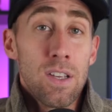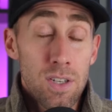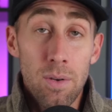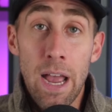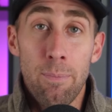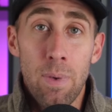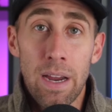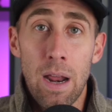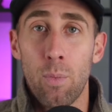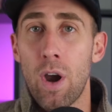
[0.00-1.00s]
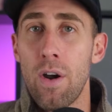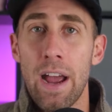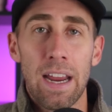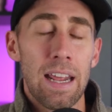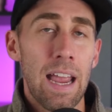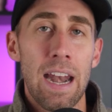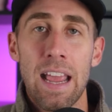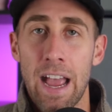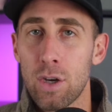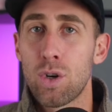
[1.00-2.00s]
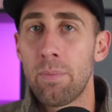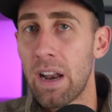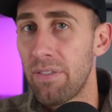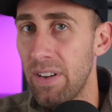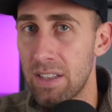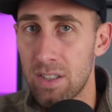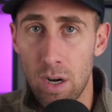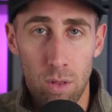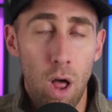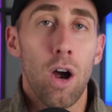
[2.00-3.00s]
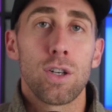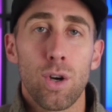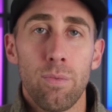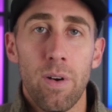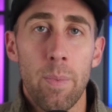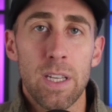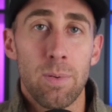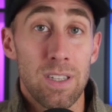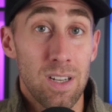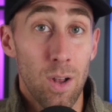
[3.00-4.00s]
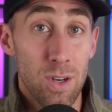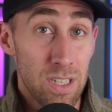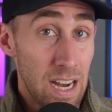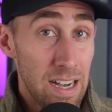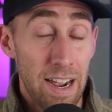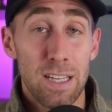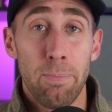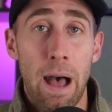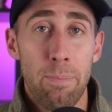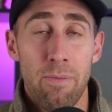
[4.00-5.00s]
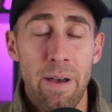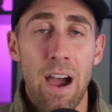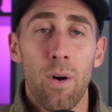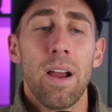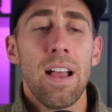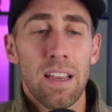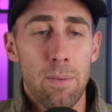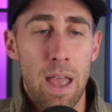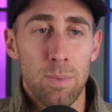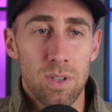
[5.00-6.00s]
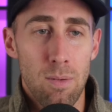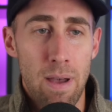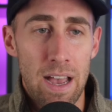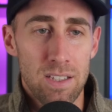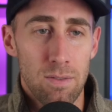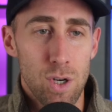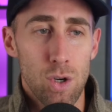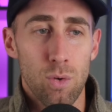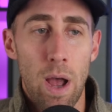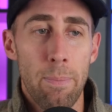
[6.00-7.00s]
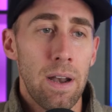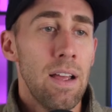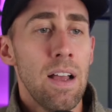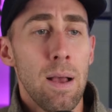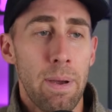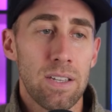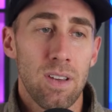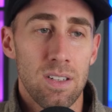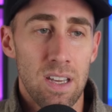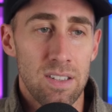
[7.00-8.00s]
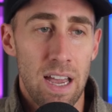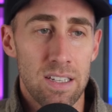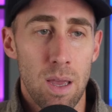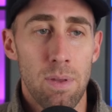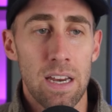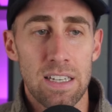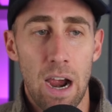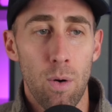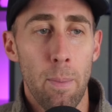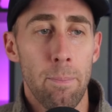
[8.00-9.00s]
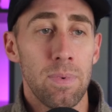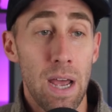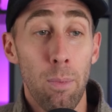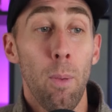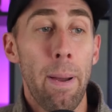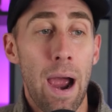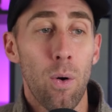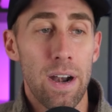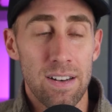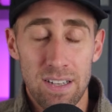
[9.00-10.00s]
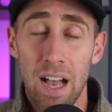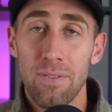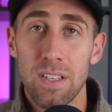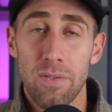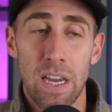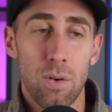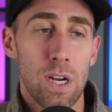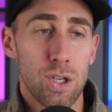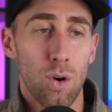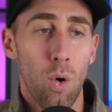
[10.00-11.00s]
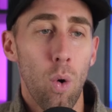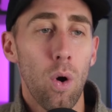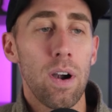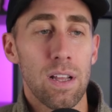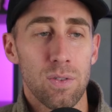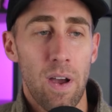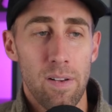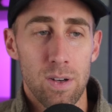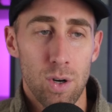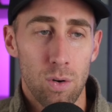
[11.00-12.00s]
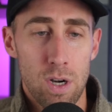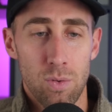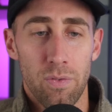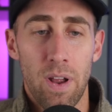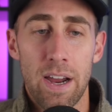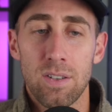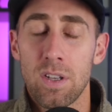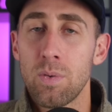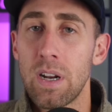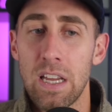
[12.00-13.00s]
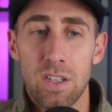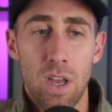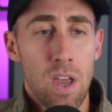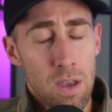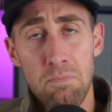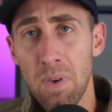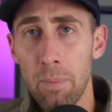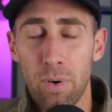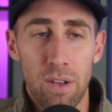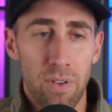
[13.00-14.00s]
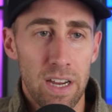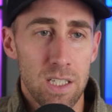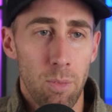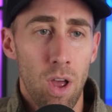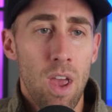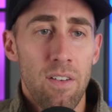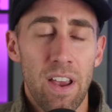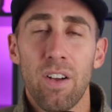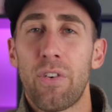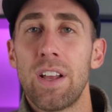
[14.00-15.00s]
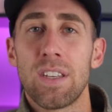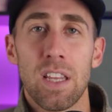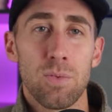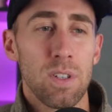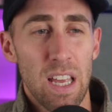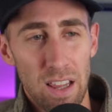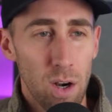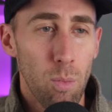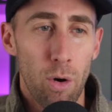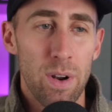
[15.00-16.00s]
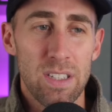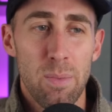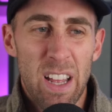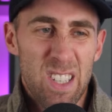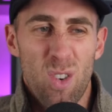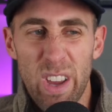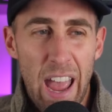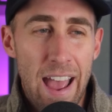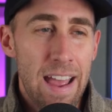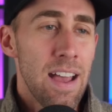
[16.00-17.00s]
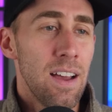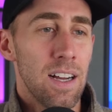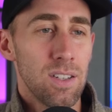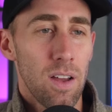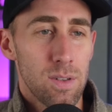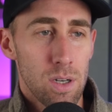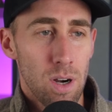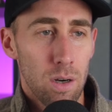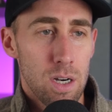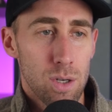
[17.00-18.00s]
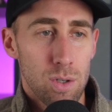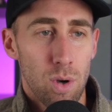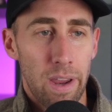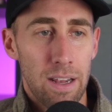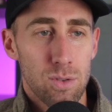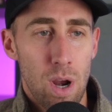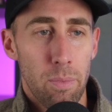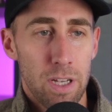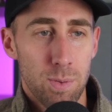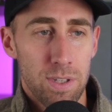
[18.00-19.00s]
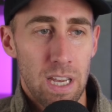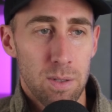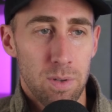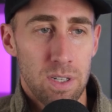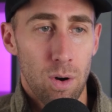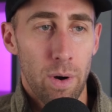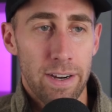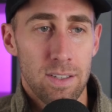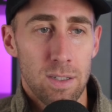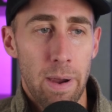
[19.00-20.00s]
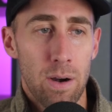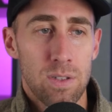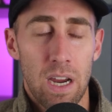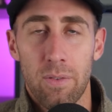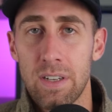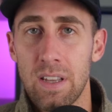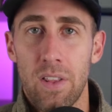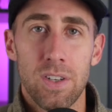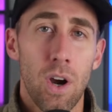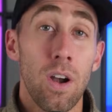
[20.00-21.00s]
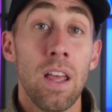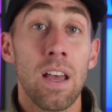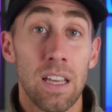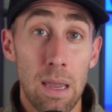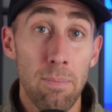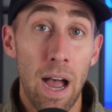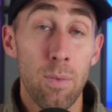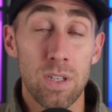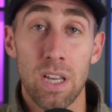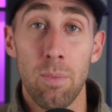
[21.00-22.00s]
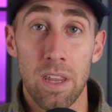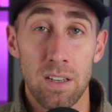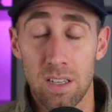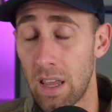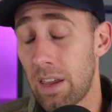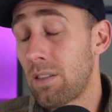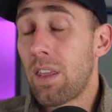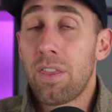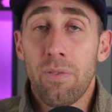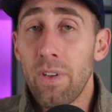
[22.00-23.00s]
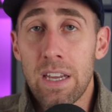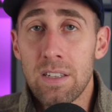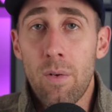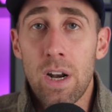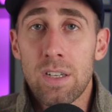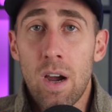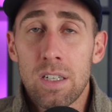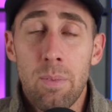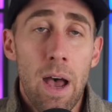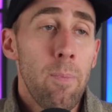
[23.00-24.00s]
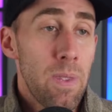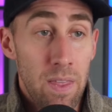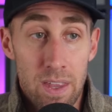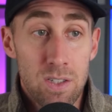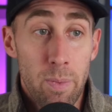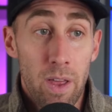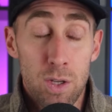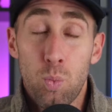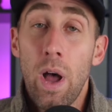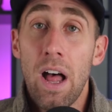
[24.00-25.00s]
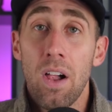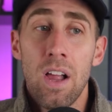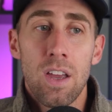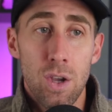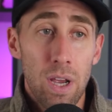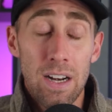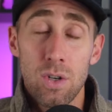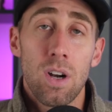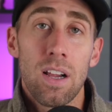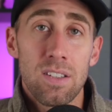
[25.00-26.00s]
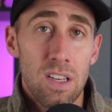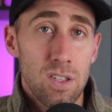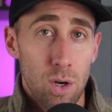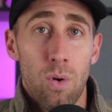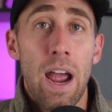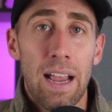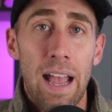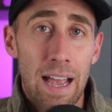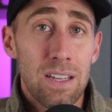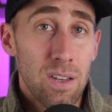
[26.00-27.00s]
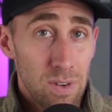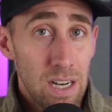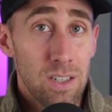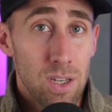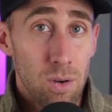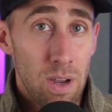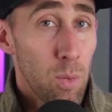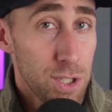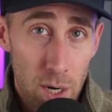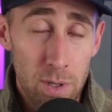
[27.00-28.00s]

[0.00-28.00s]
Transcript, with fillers: So yeah, again, we are not getting any extra benefits, you know, long-term from this, but still just a nice pop of power. Can be absolutely massive. Choose your weapon. Basically, it is the exact same thing. Dower, double power and toughness of a creature, or it deals five damage to a creature with flying. So this one is uh, pretty flexible. Fatal Frenzy, this one's a little more risky, but that's okay. Until I've turned, target creature control gains trample, gets plus X, plus zero, or X its power, sacrifice at the end of the turn. Keep in mind with some of these, again, like the flings I already talked about, and this spell as well, you can actually utilize these to crack eggs if you need to. And we'll talk